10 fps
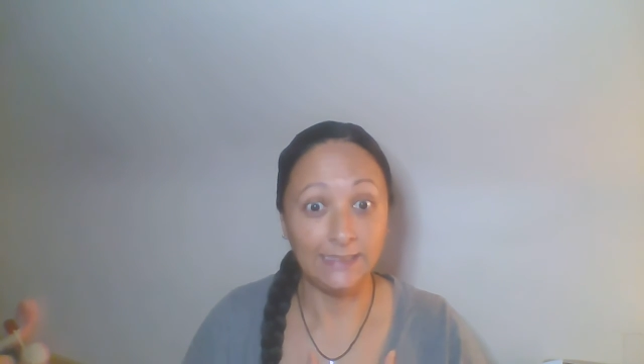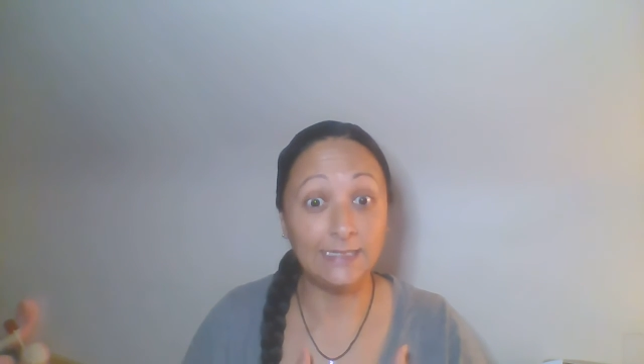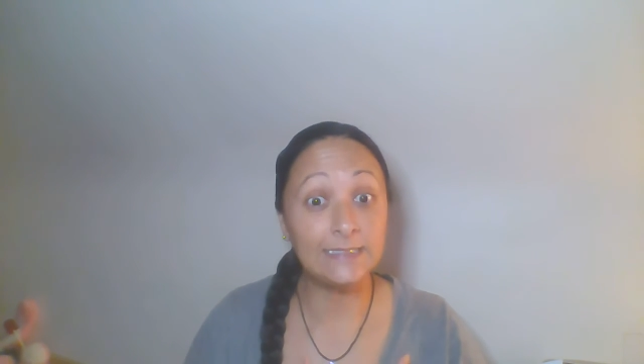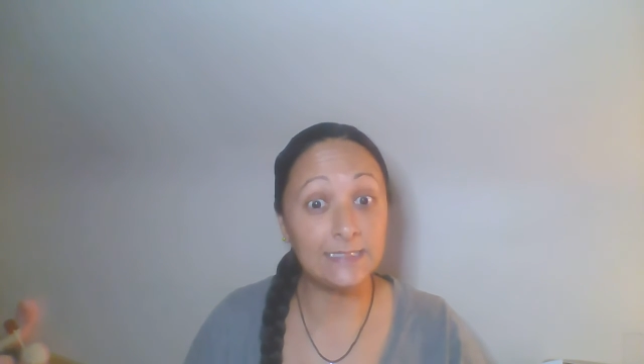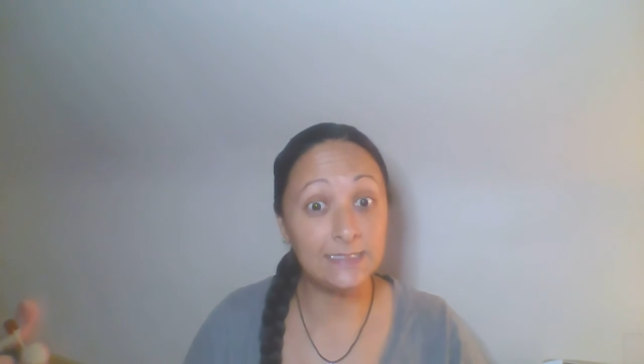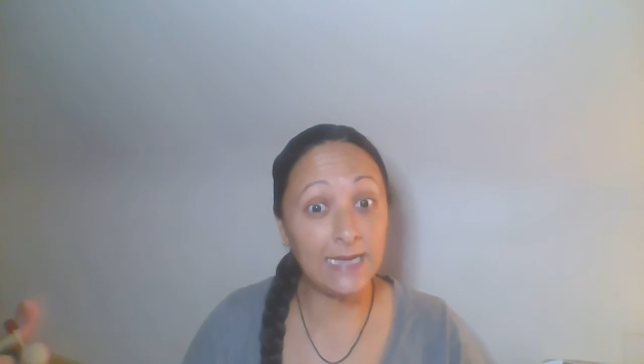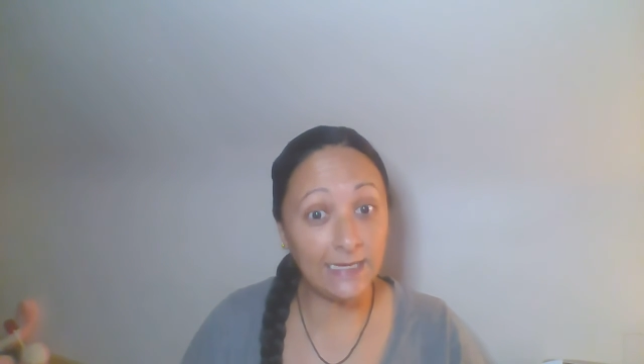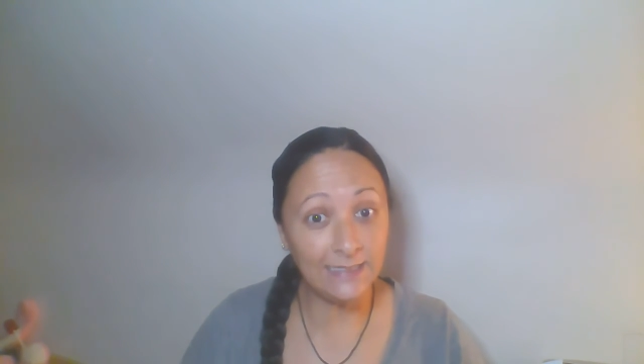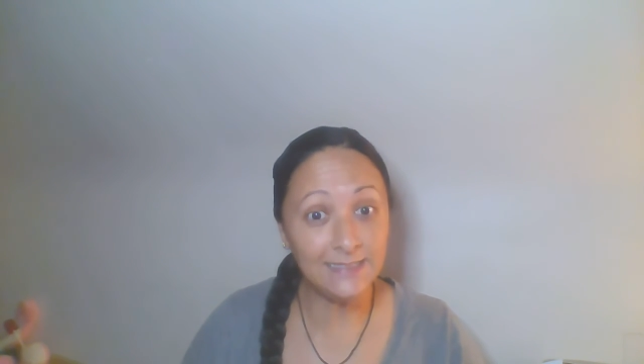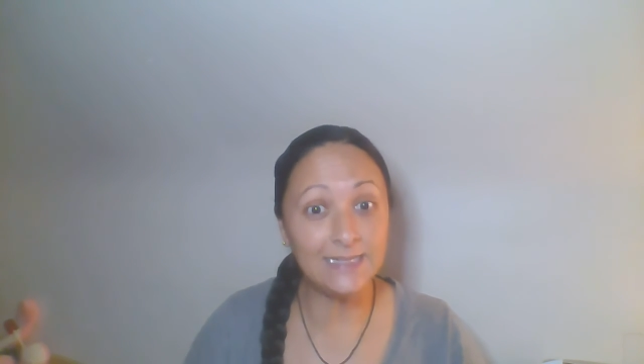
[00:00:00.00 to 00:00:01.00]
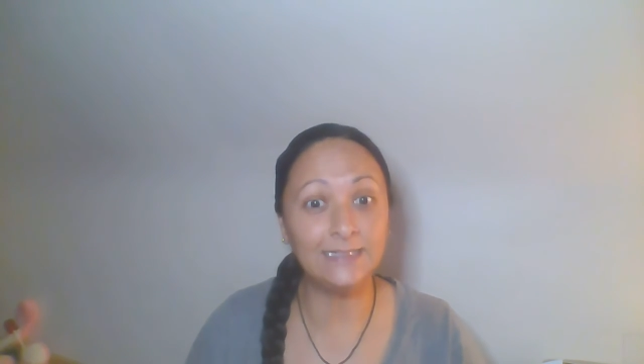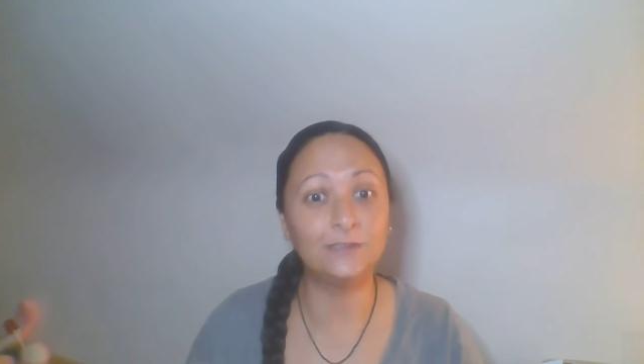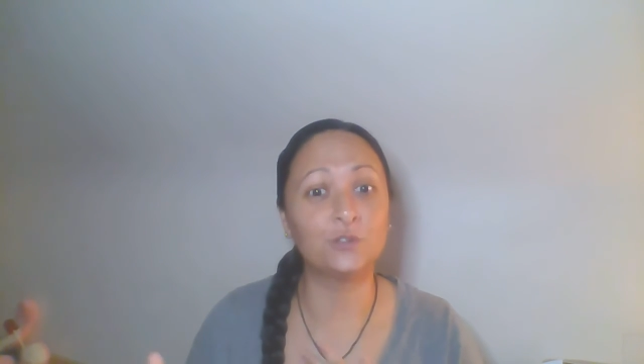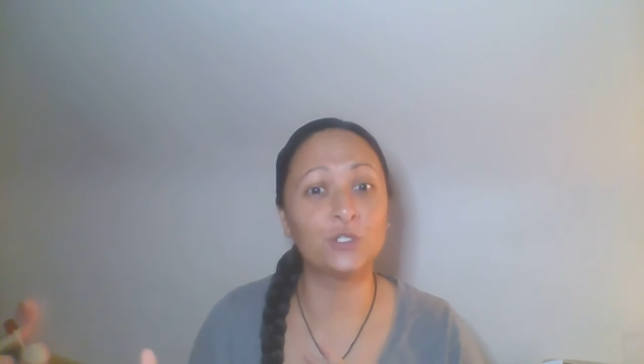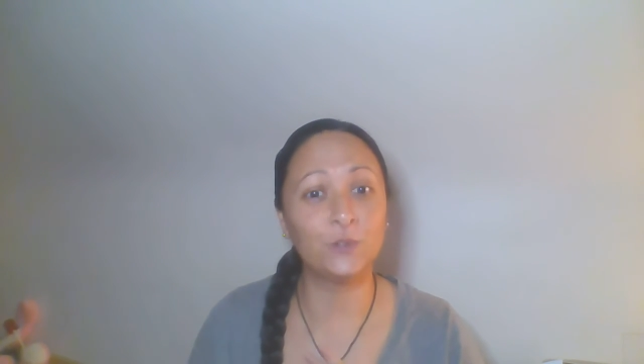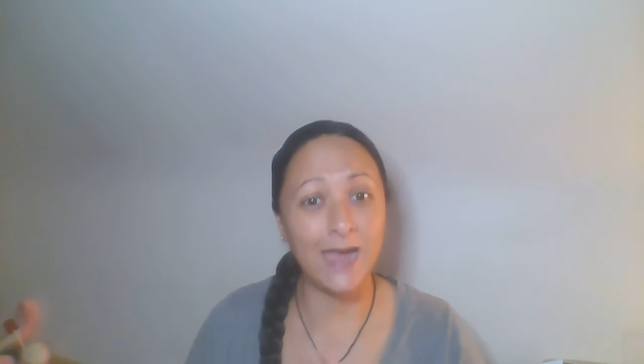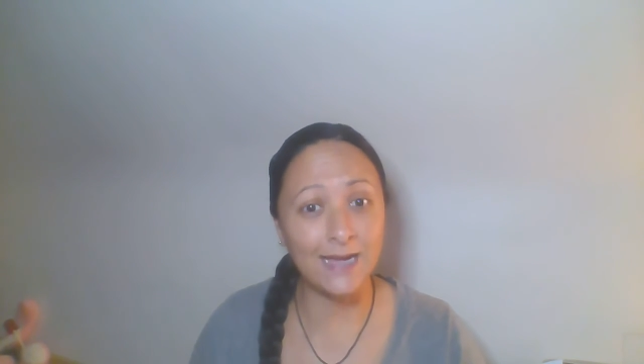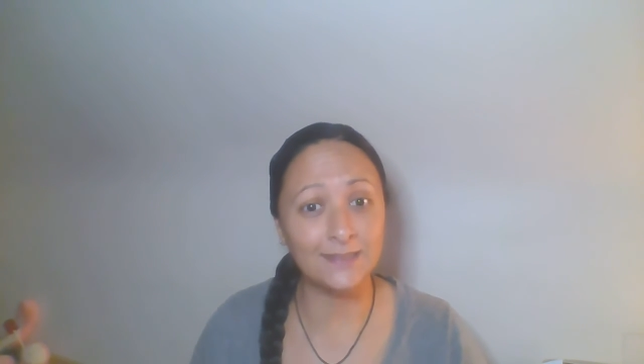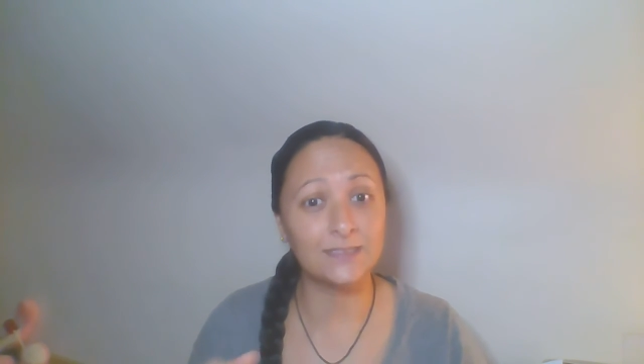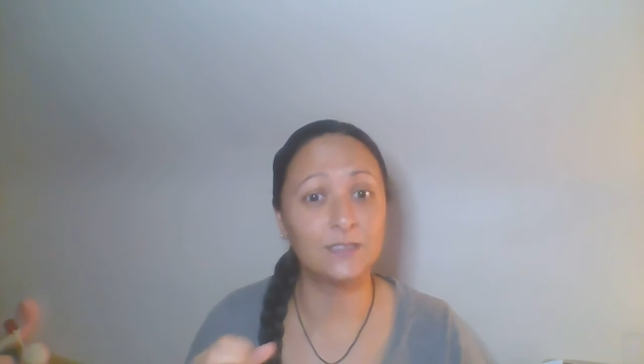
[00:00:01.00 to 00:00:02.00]
it stays and it
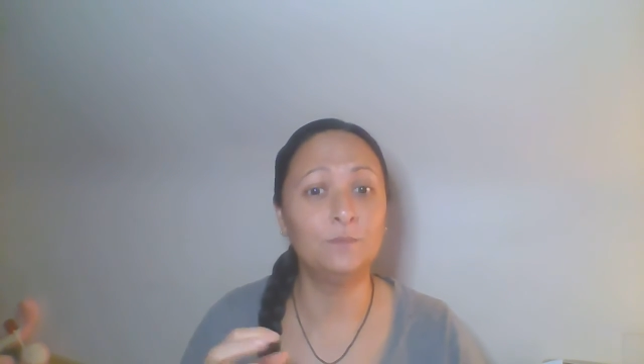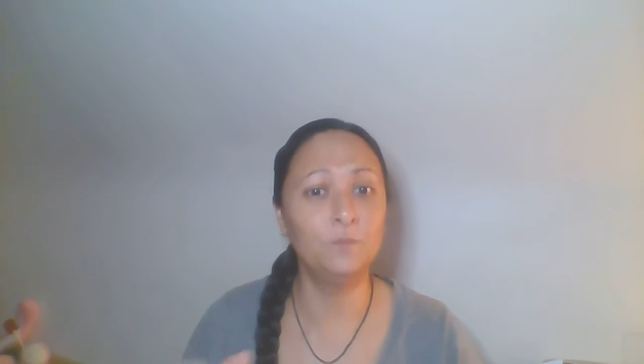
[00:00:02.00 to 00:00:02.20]
attracts